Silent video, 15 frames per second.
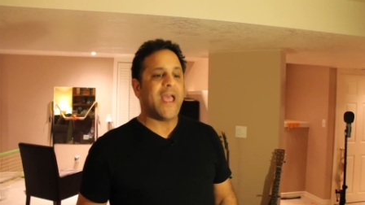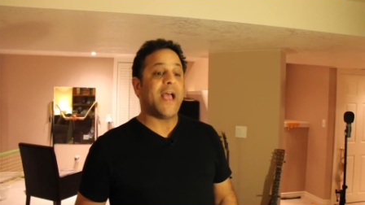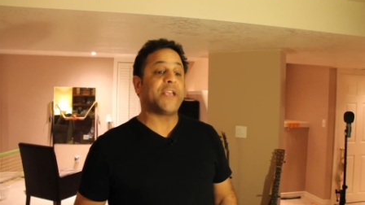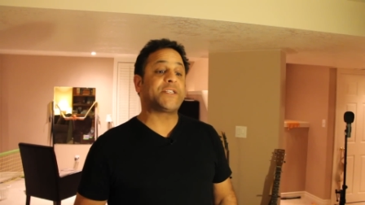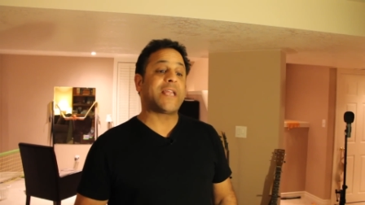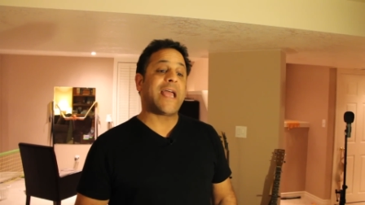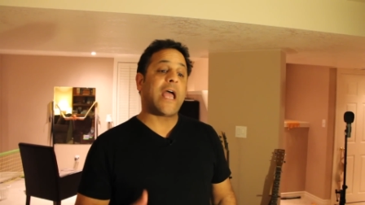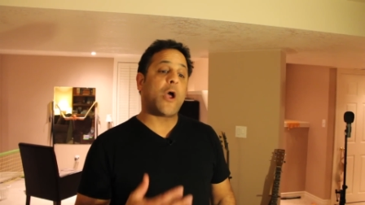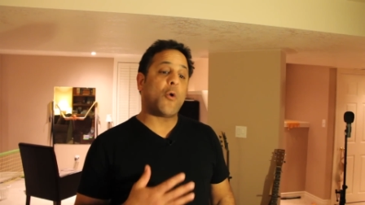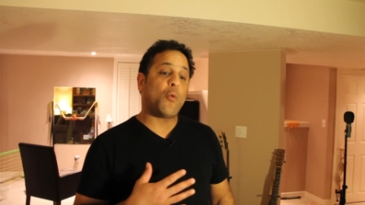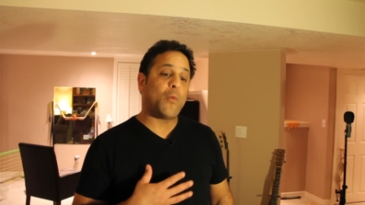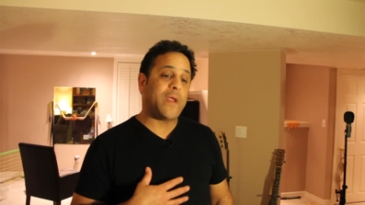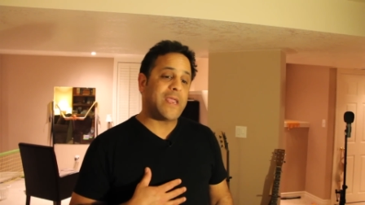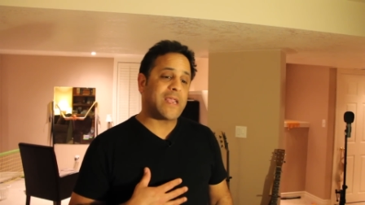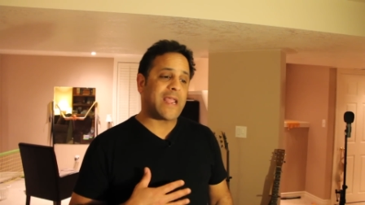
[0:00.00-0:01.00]
as to how
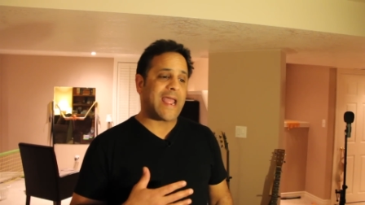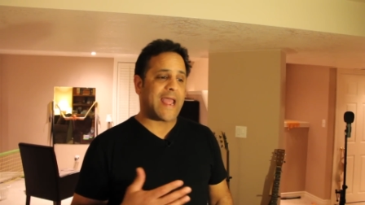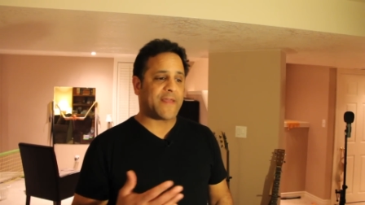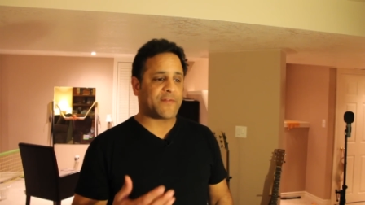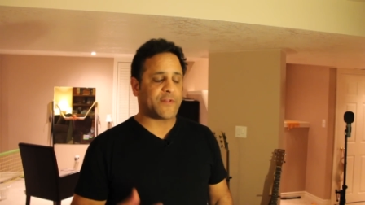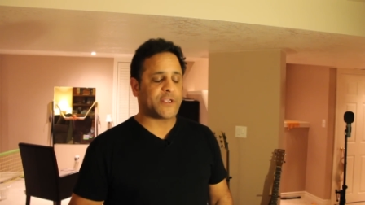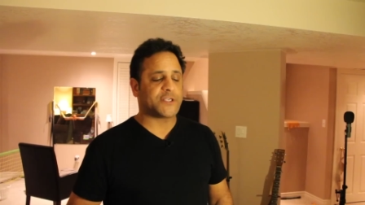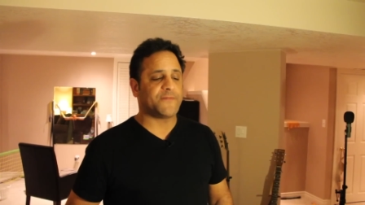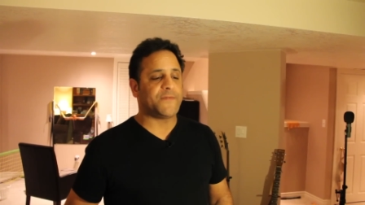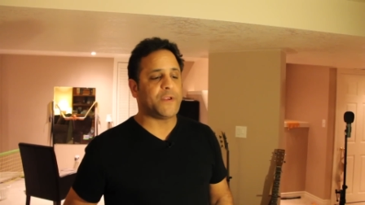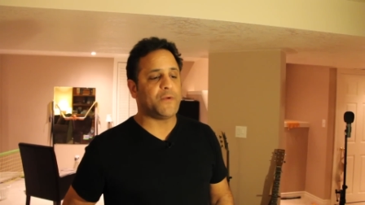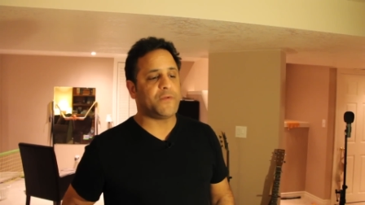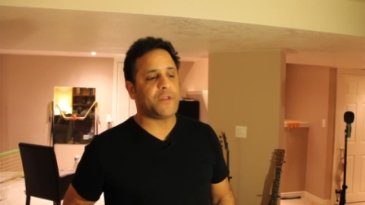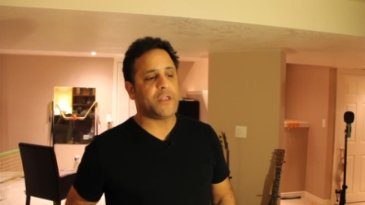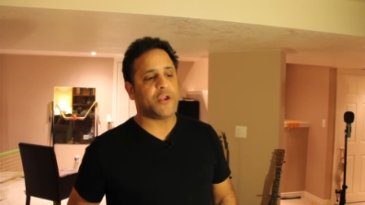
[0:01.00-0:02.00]
we Catholics
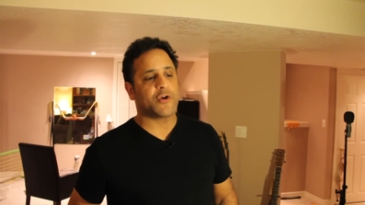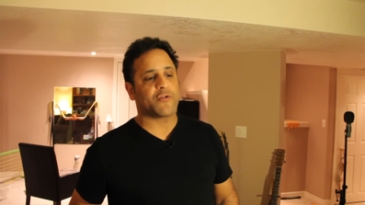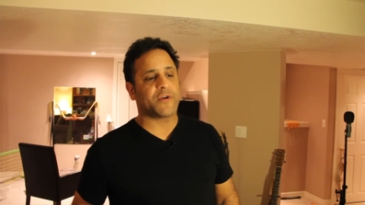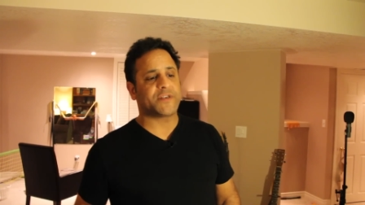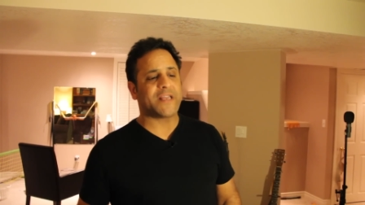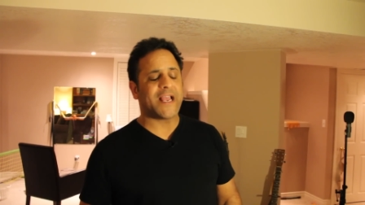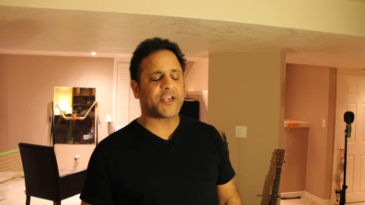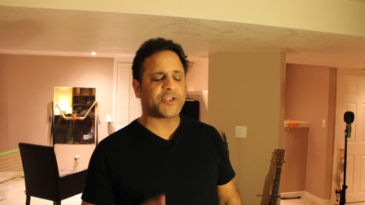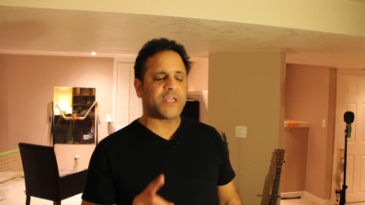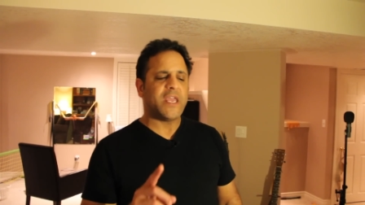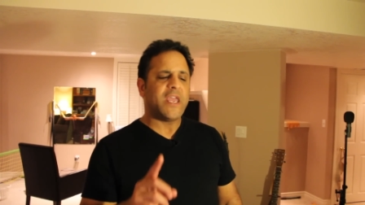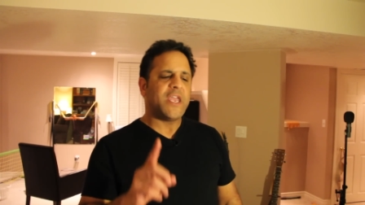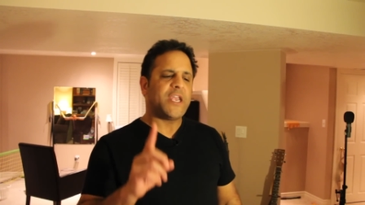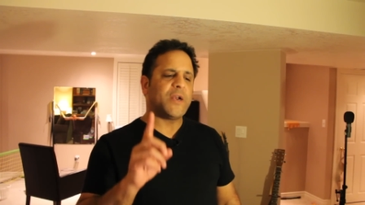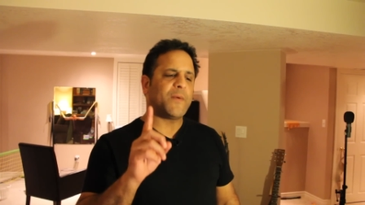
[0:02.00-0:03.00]
view the Eucharist. Actually,
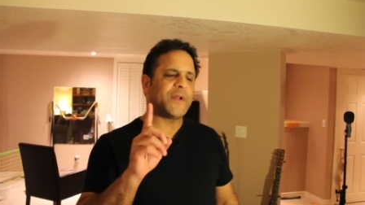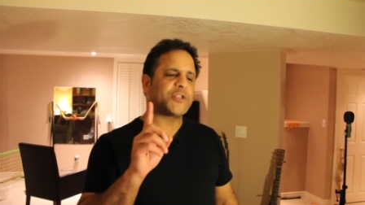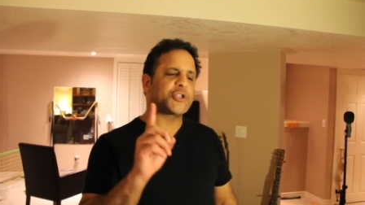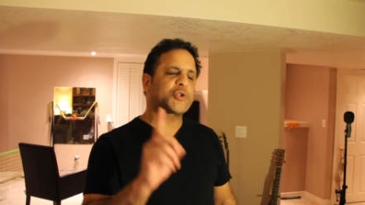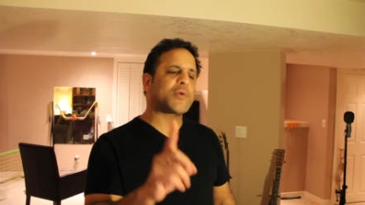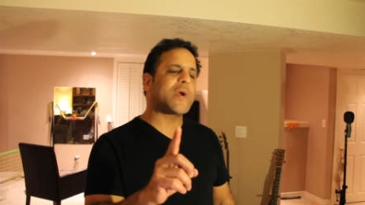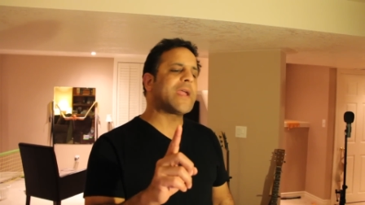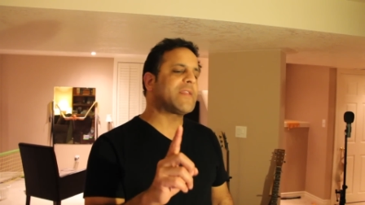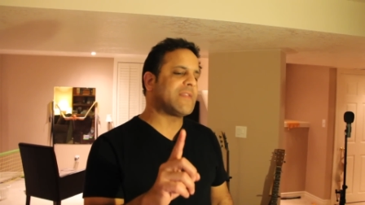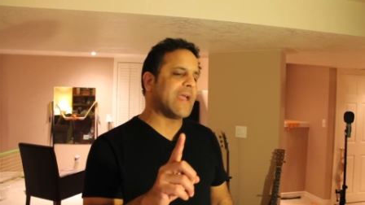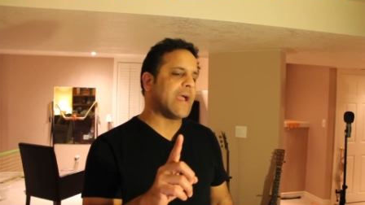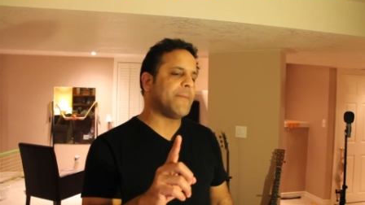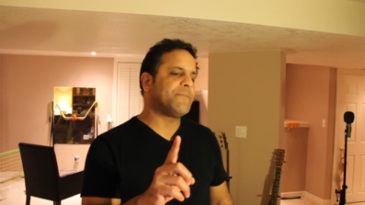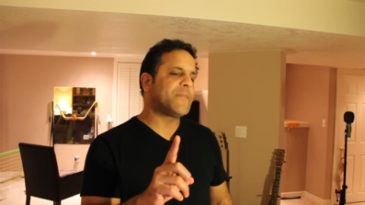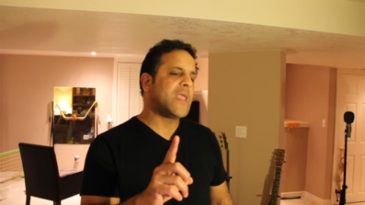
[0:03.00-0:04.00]
you know what? Strike
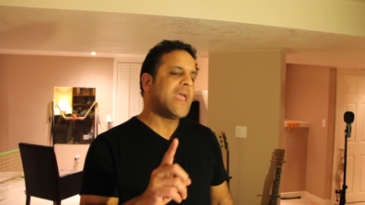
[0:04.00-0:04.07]
that.